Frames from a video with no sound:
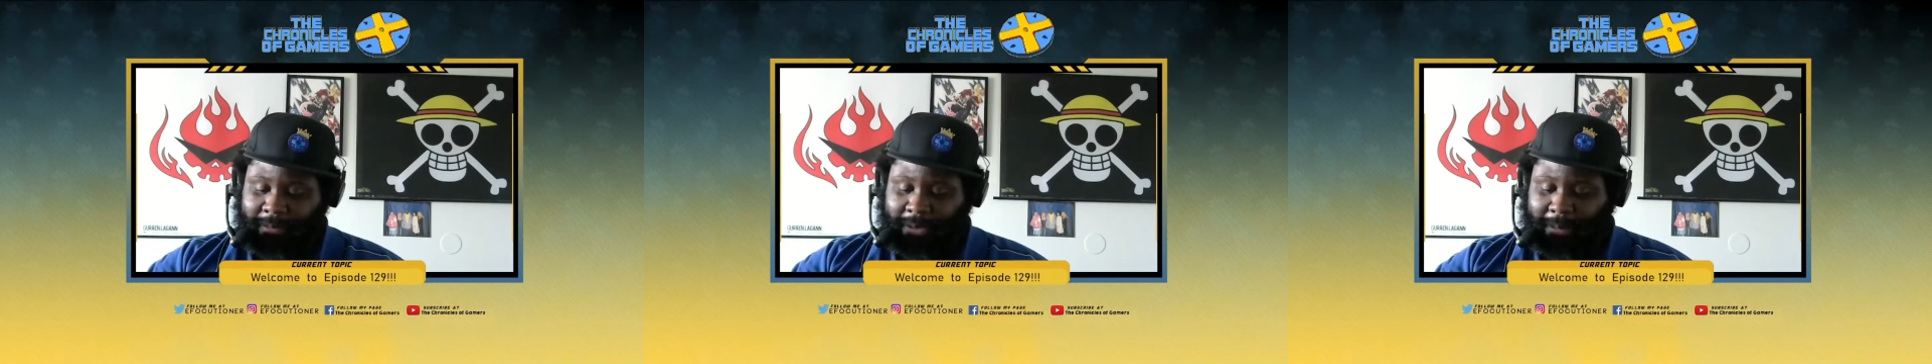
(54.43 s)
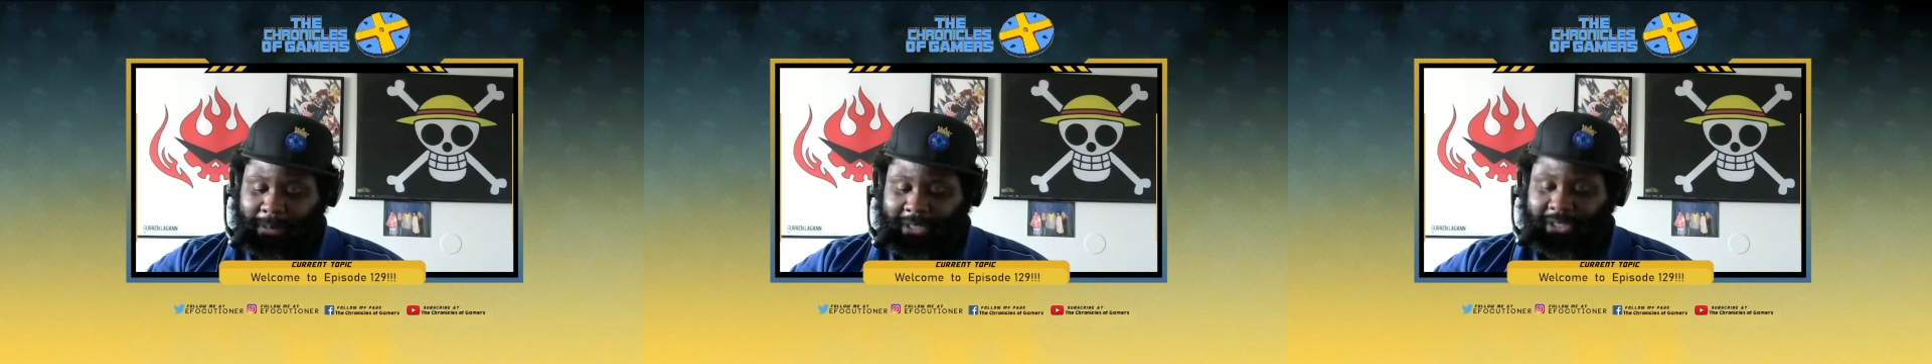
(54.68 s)

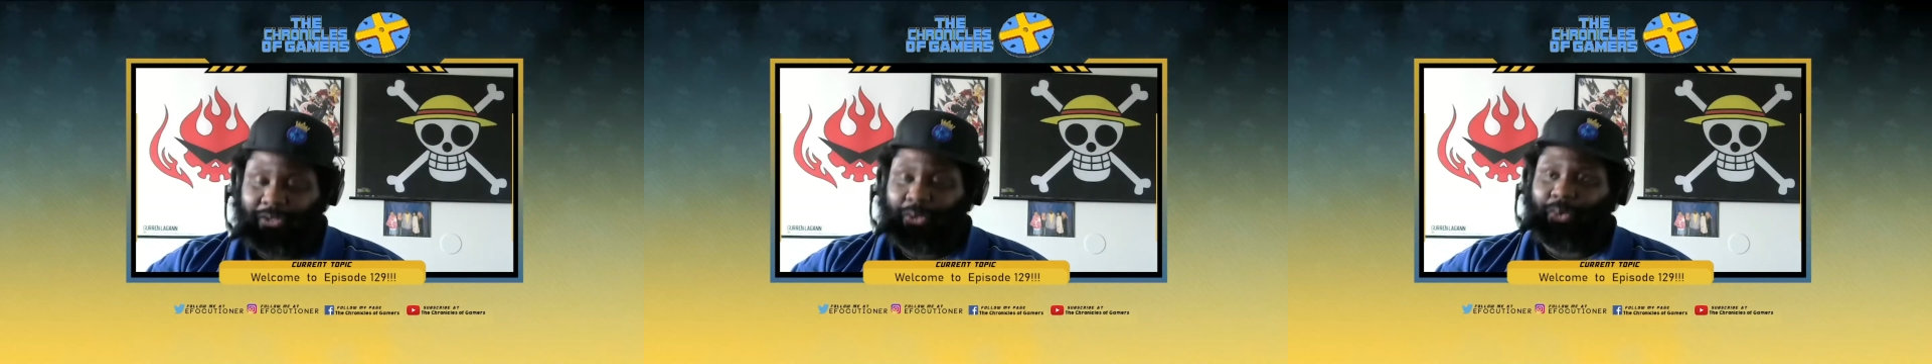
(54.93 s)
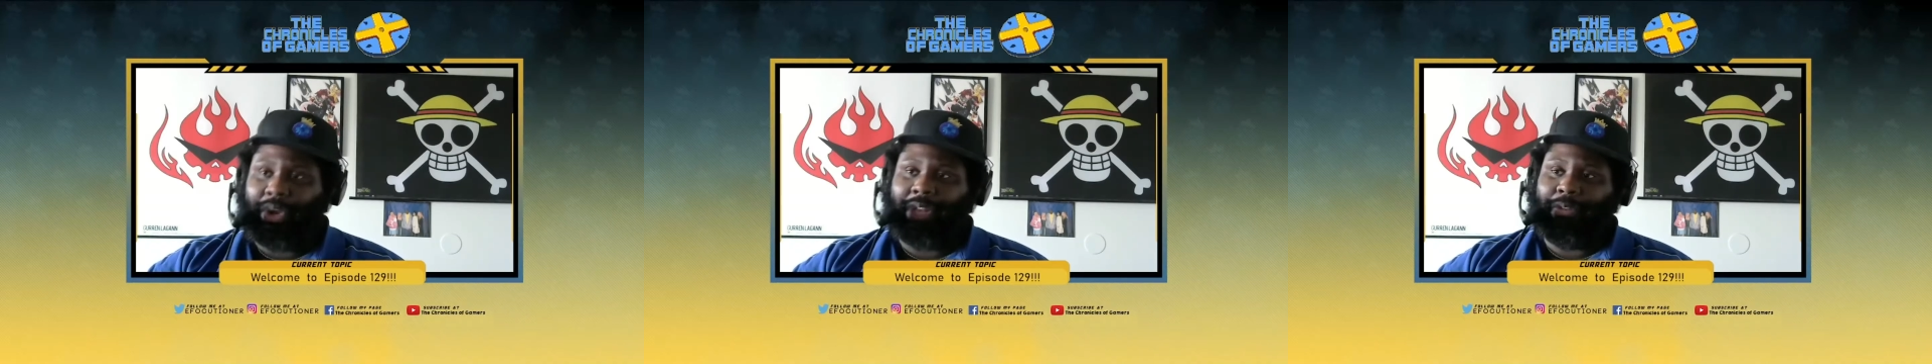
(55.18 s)
Give myself
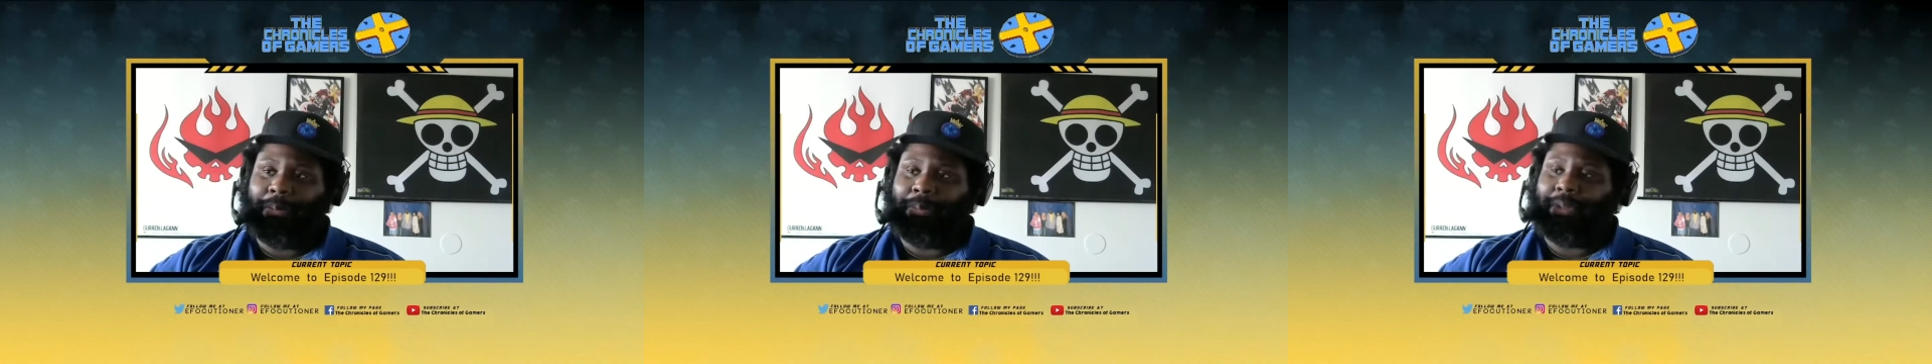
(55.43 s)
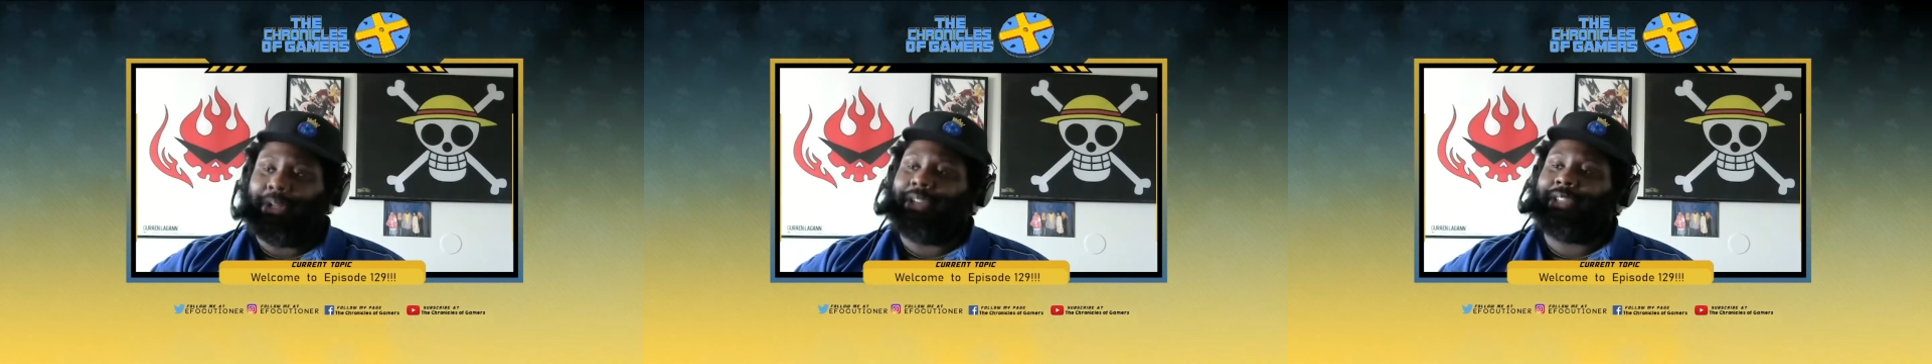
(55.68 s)
a round of
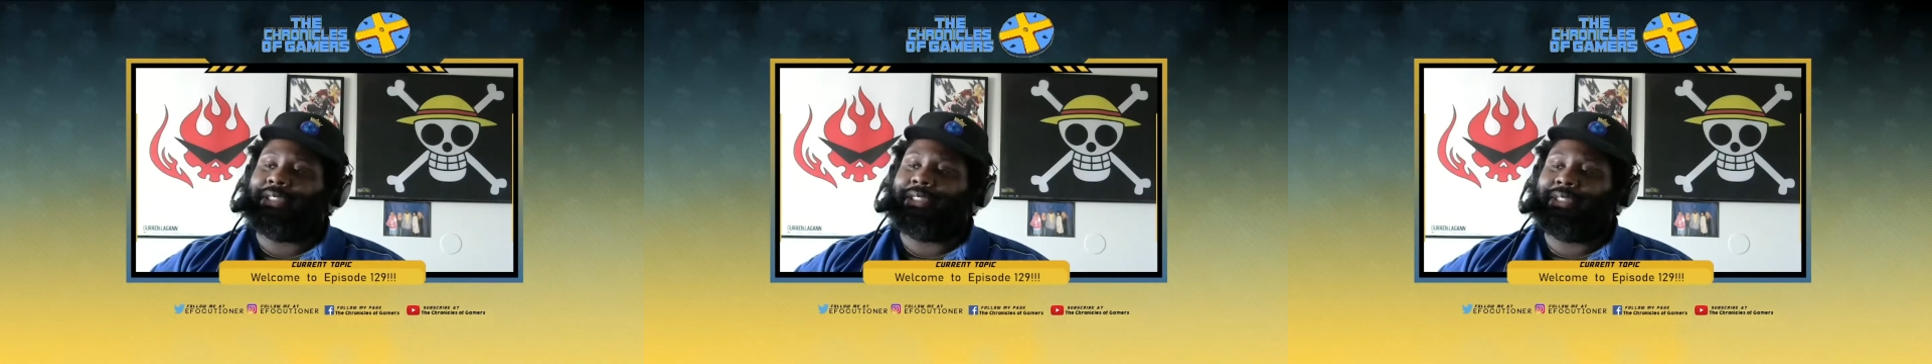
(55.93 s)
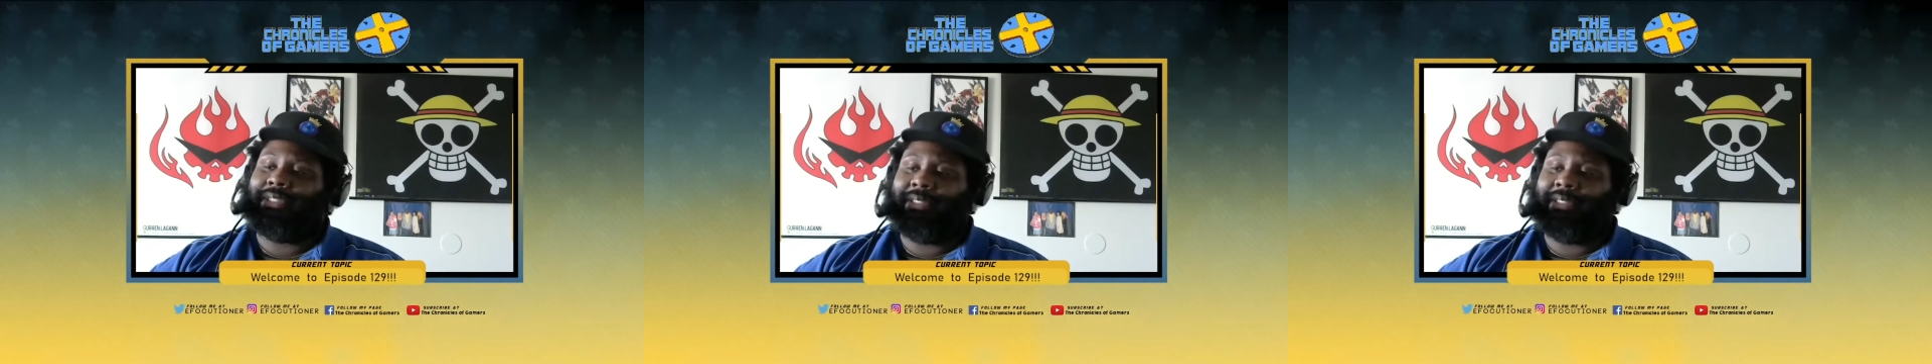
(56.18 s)
applause.